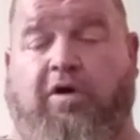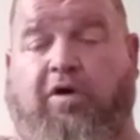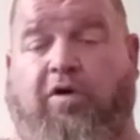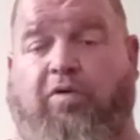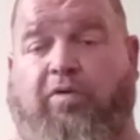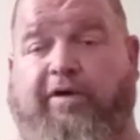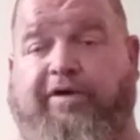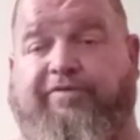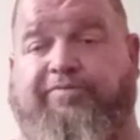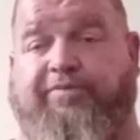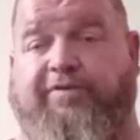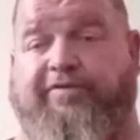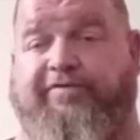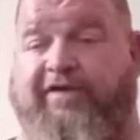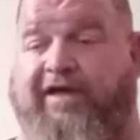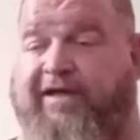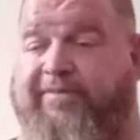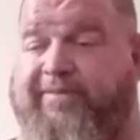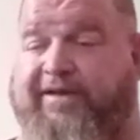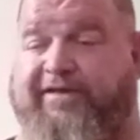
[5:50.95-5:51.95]
always
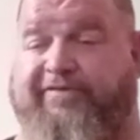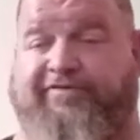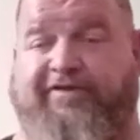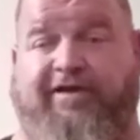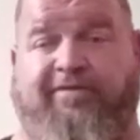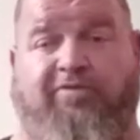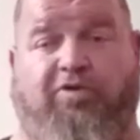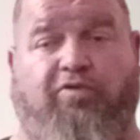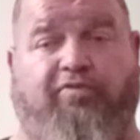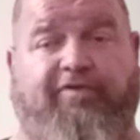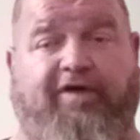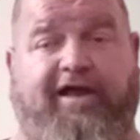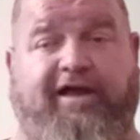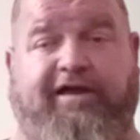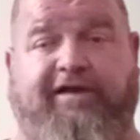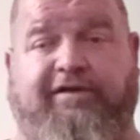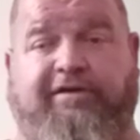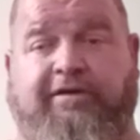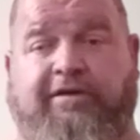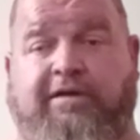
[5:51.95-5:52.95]
puts, hey, man, same old
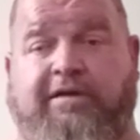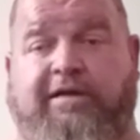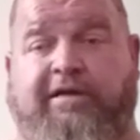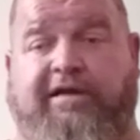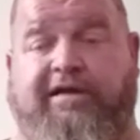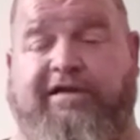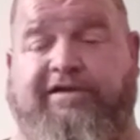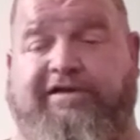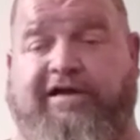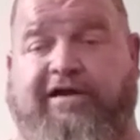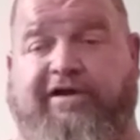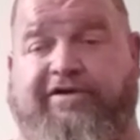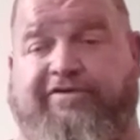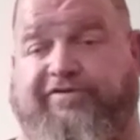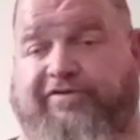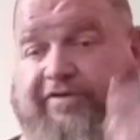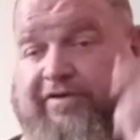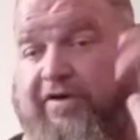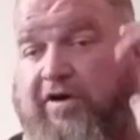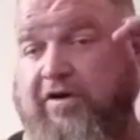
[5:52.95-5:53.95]
thing. He
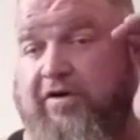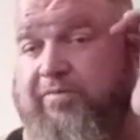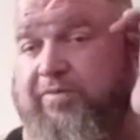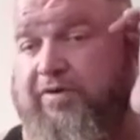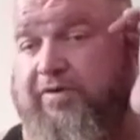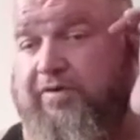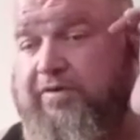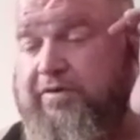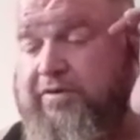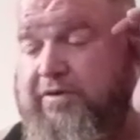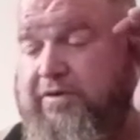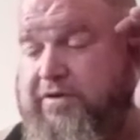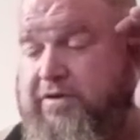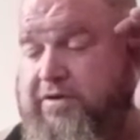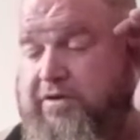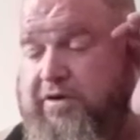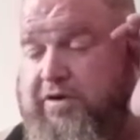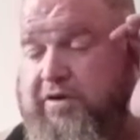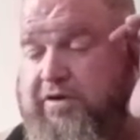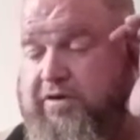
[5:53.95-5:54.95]
carries a Gerber.
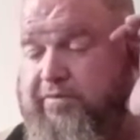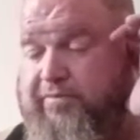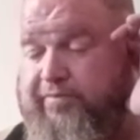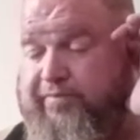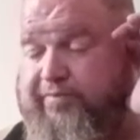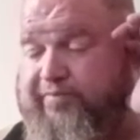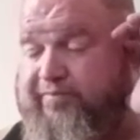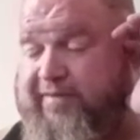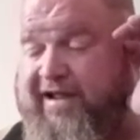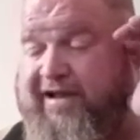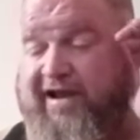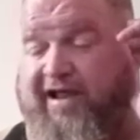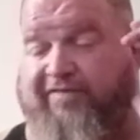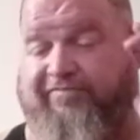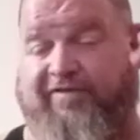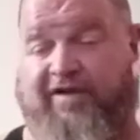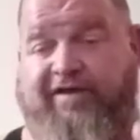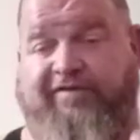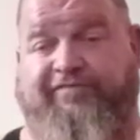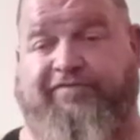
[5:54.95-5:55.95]
Um, had
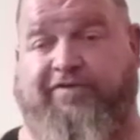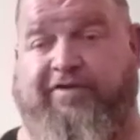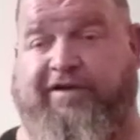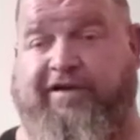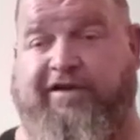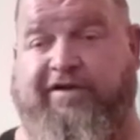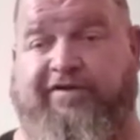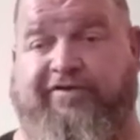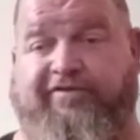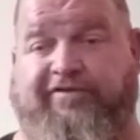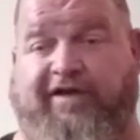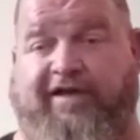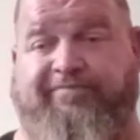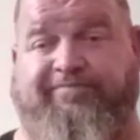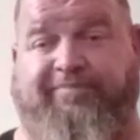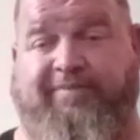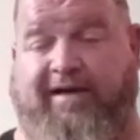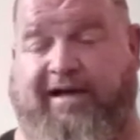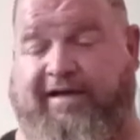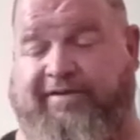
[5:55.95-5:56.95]
that thing for years. I,
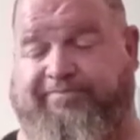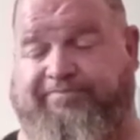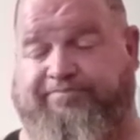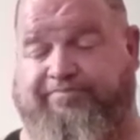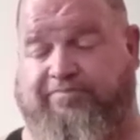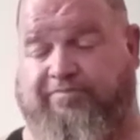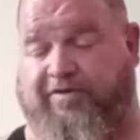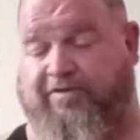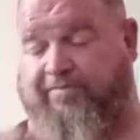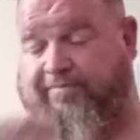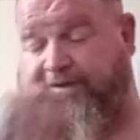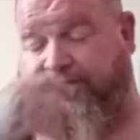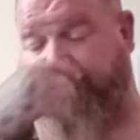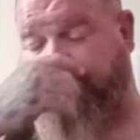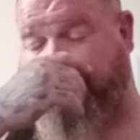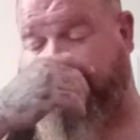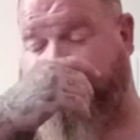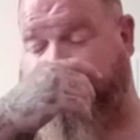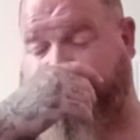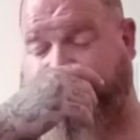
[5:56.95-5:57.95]
I we were
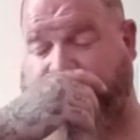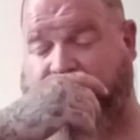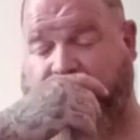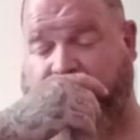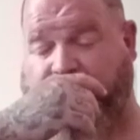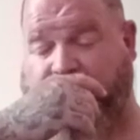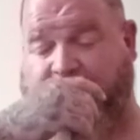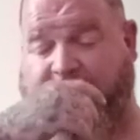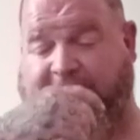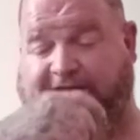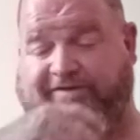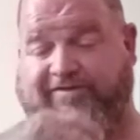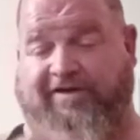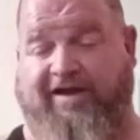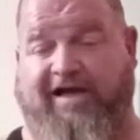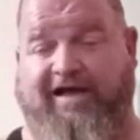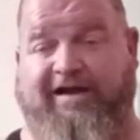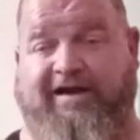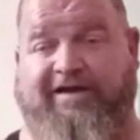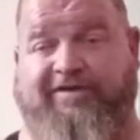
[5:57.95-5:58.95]
messing around, talked to him last
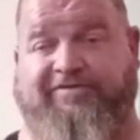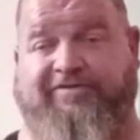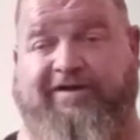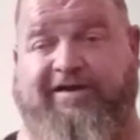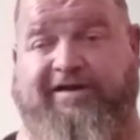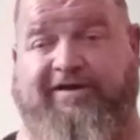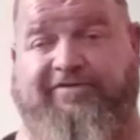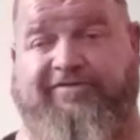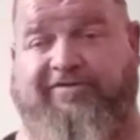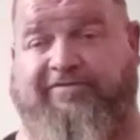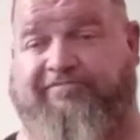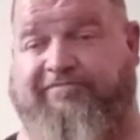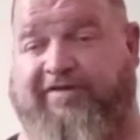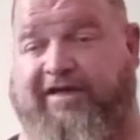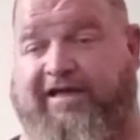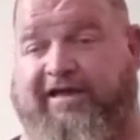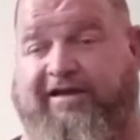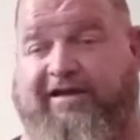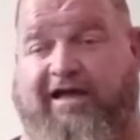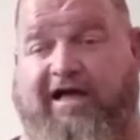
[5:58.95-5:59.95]
night, and I seen it's a
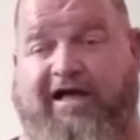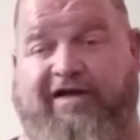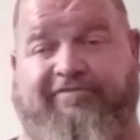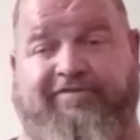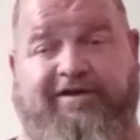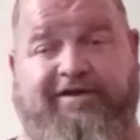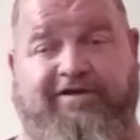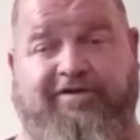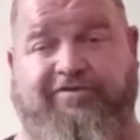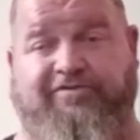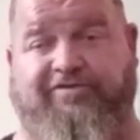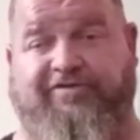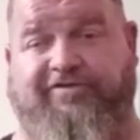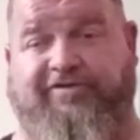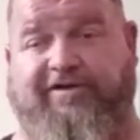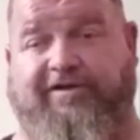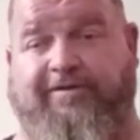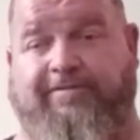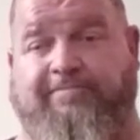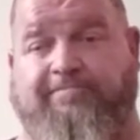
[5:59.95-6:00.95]
thin knife. He
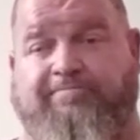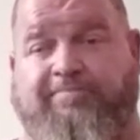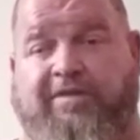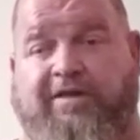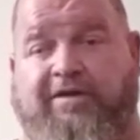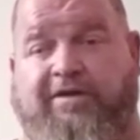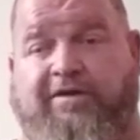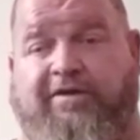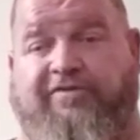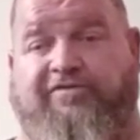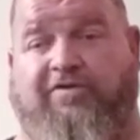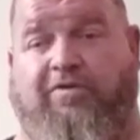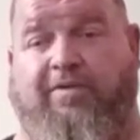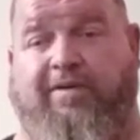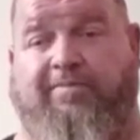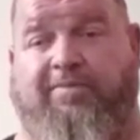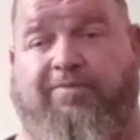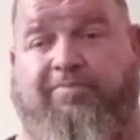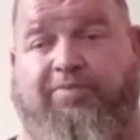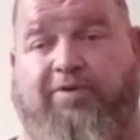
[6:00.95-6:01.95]
uses it, so
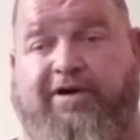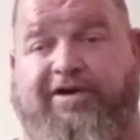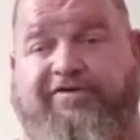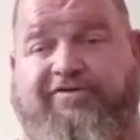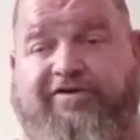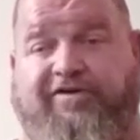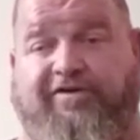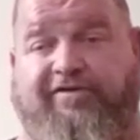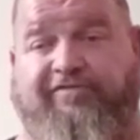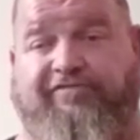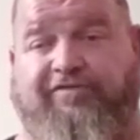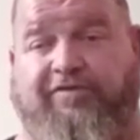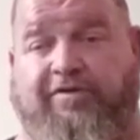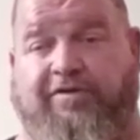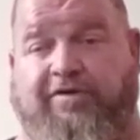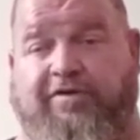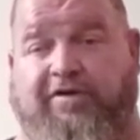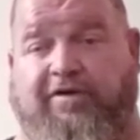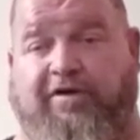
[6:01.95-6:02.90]
I'm appreciative